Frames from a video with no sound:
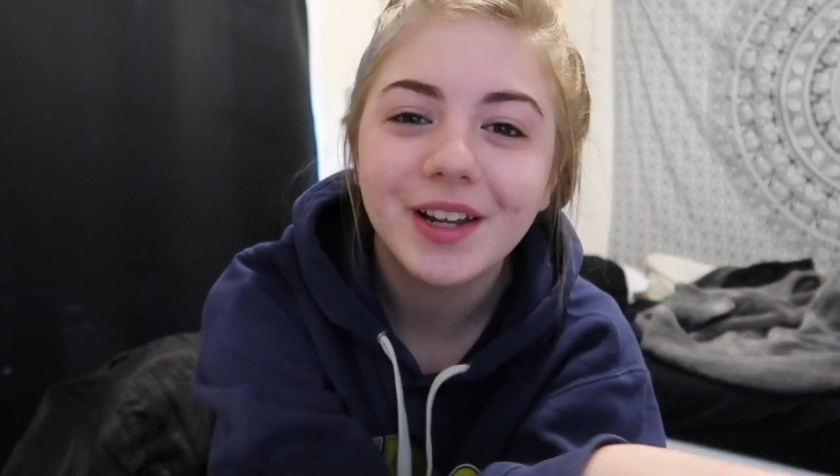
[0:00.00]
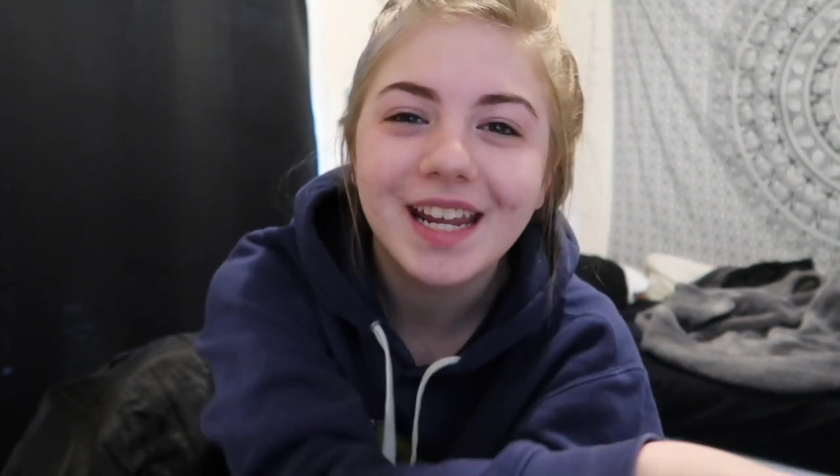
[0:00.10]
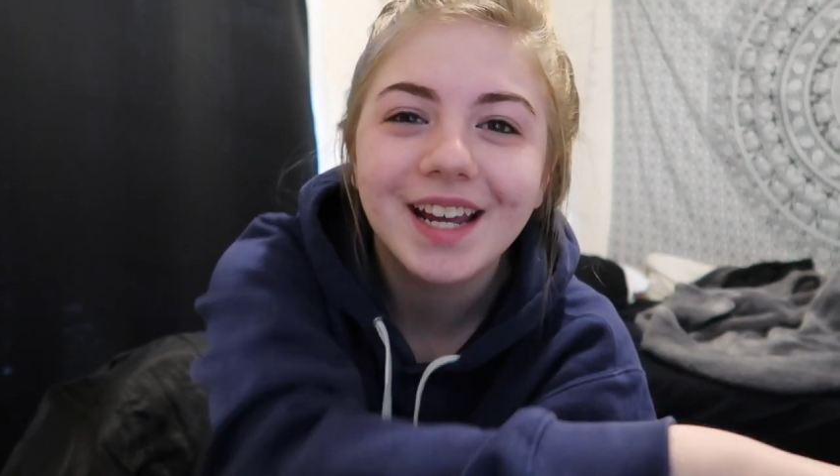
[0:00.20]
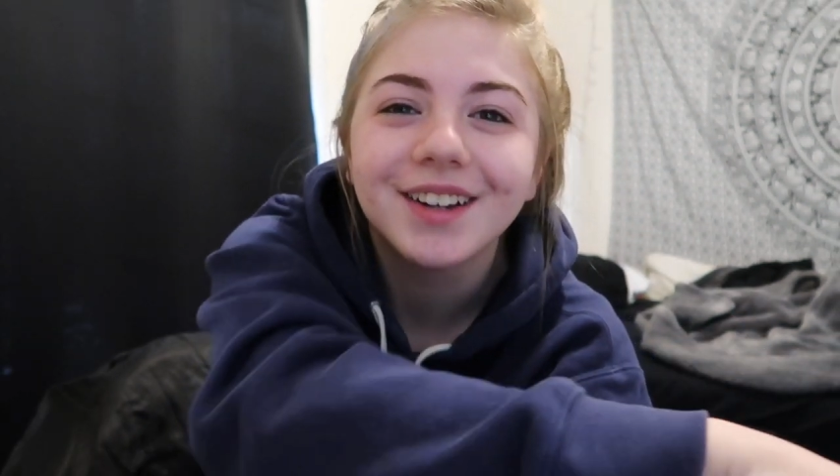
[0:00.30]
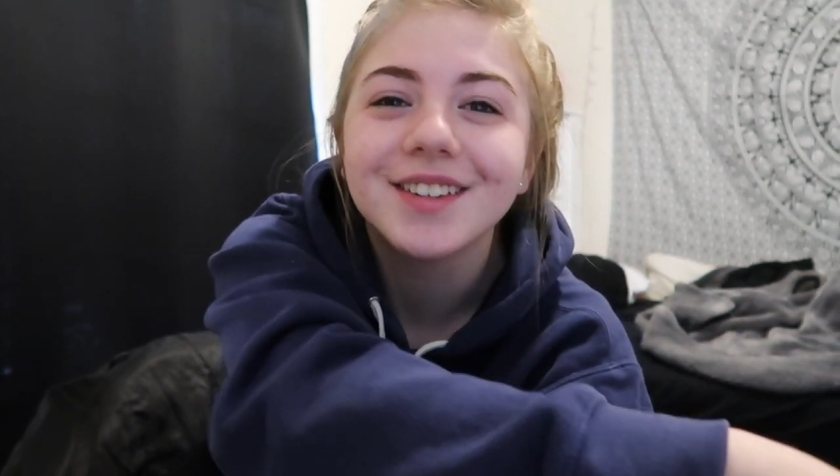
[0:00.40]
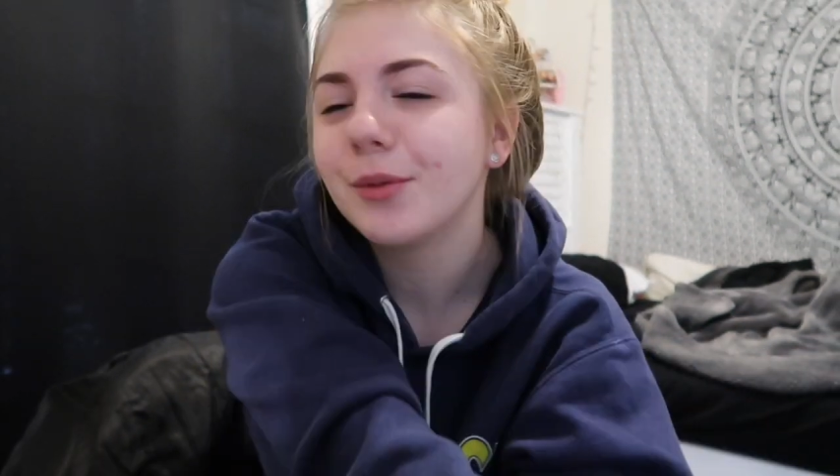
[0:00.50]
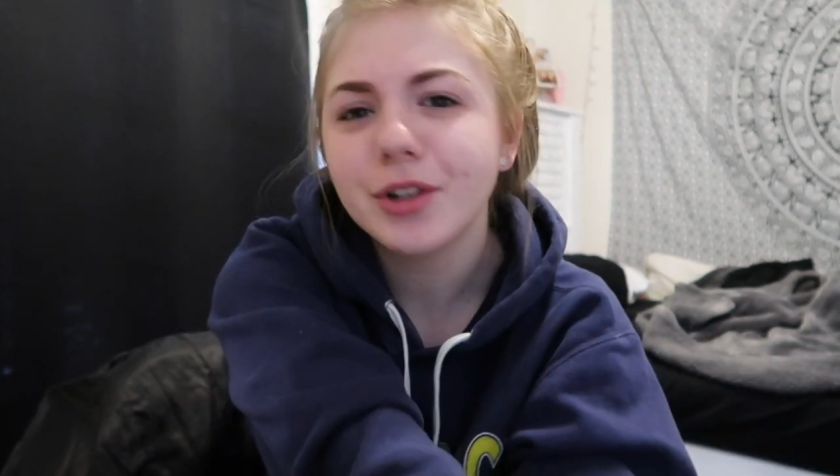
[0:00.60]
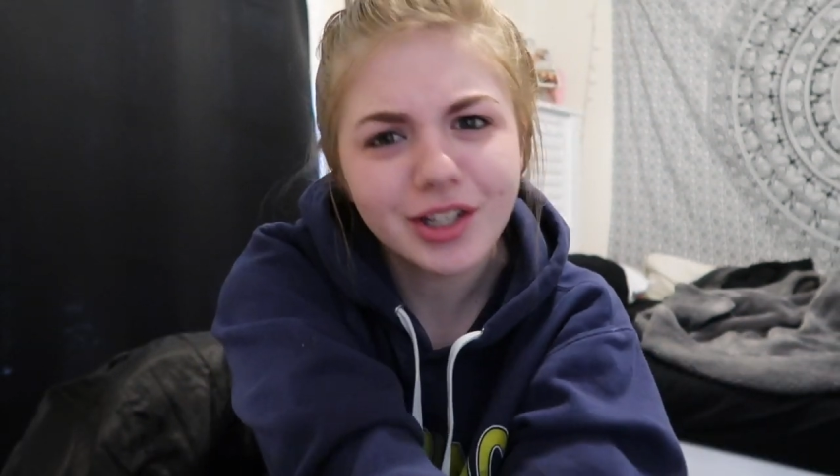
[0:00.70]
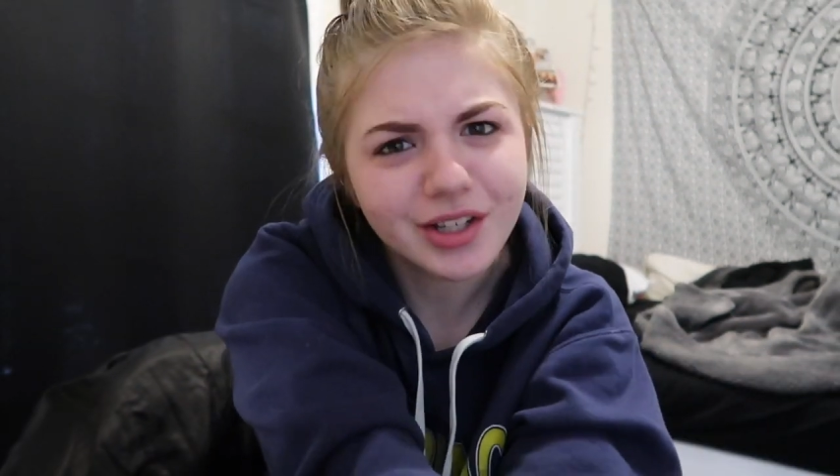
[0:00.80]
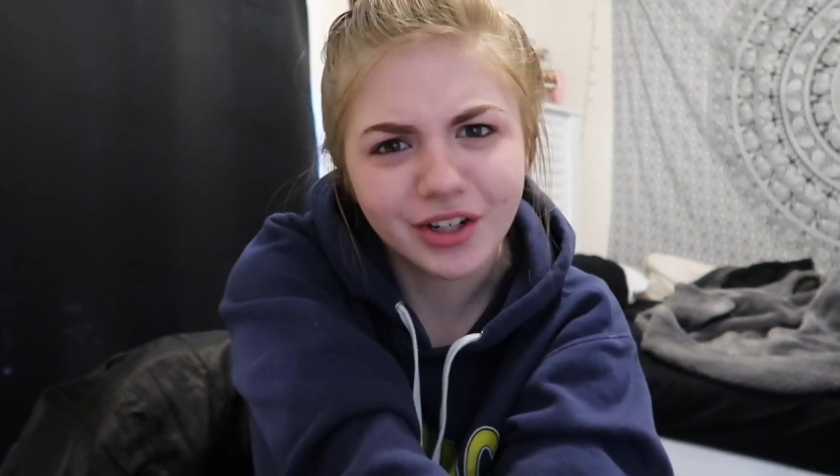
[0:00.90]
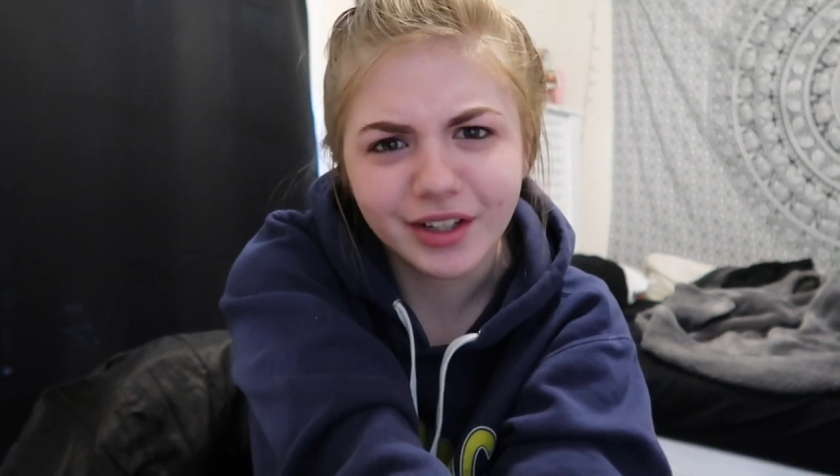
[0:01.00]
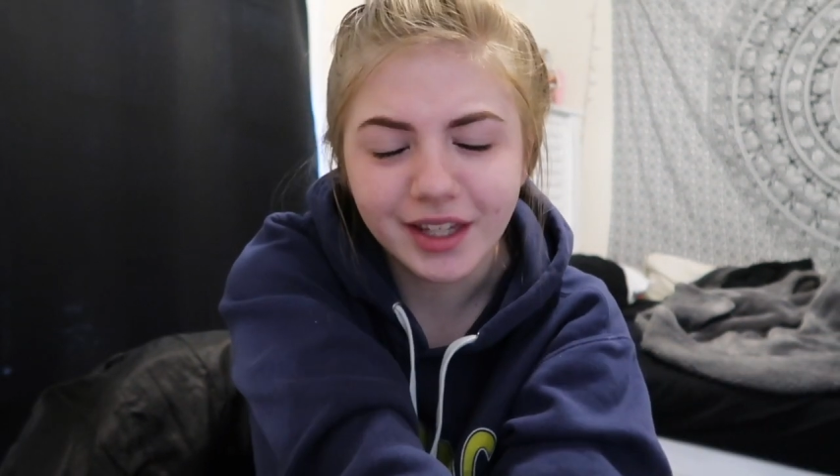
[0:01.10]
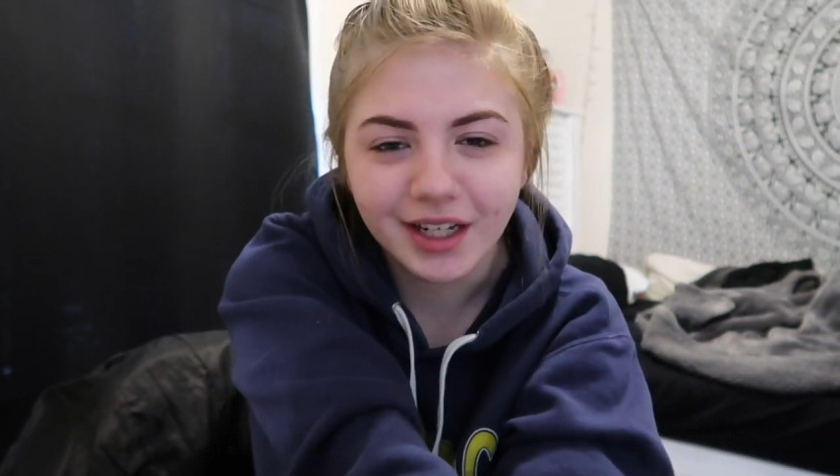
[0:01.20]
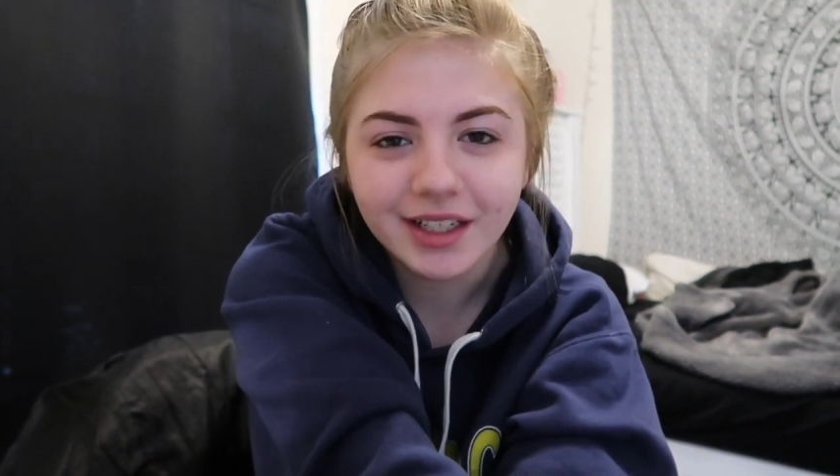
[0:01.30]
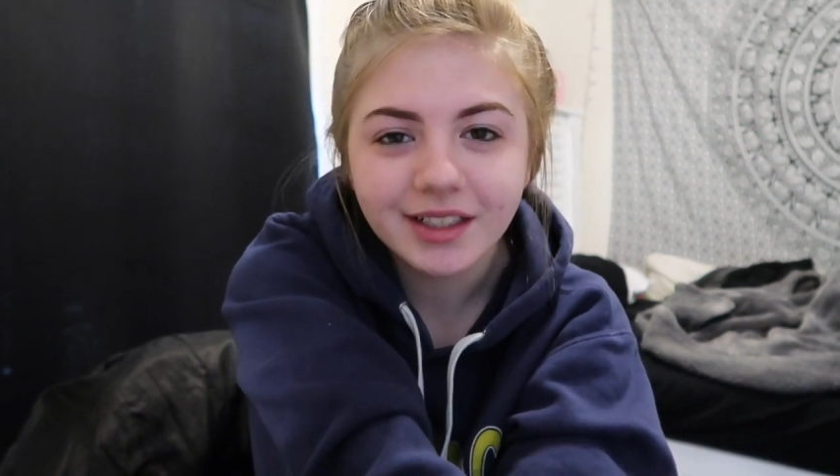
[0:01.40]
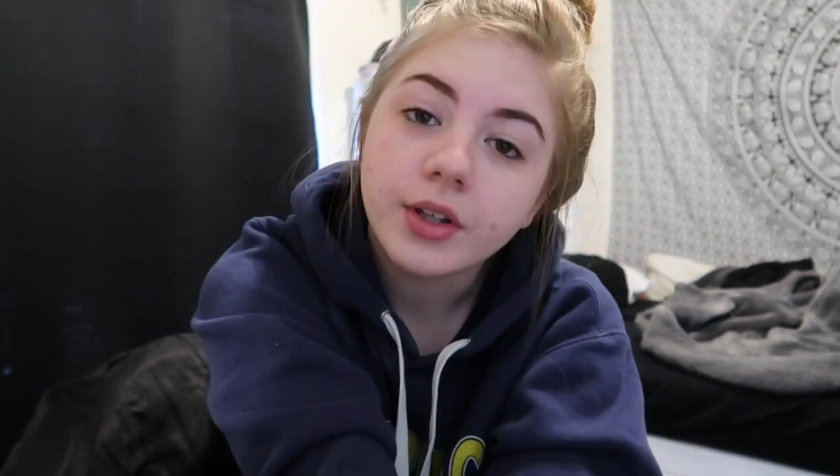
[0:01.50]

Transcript: videos, which is a good thing.